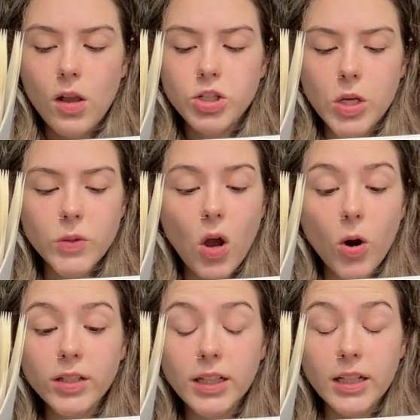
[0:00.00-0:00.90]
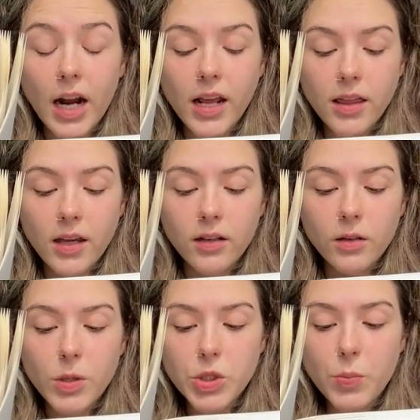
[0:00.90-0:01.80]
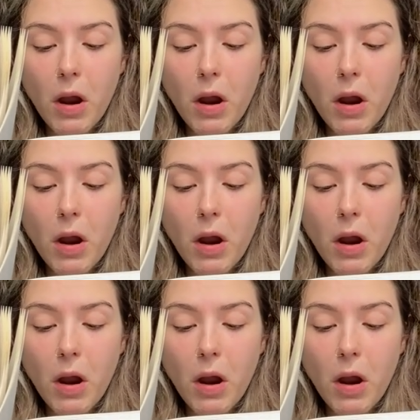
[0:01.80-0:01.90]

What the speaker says: Jane would hardly eat anything. Mr.